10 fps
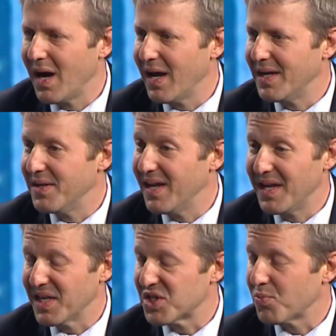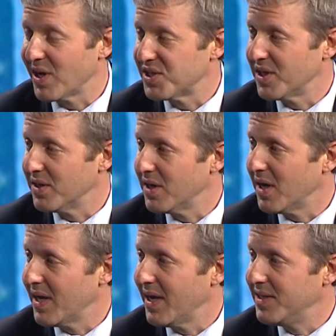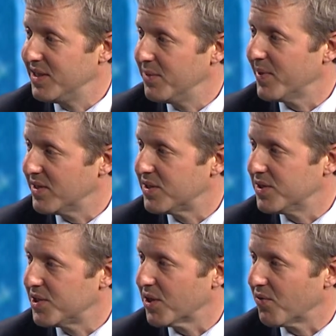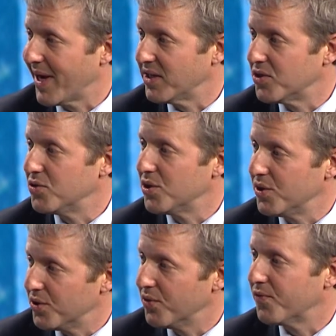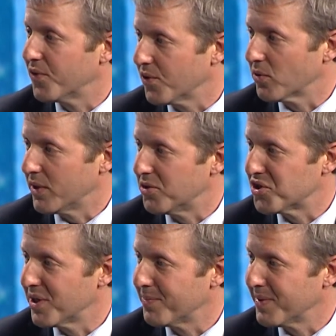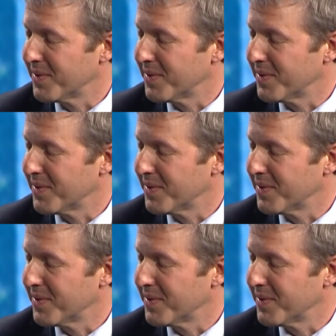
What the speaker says: in expressing a deep and sincere gratitude to you for your leadership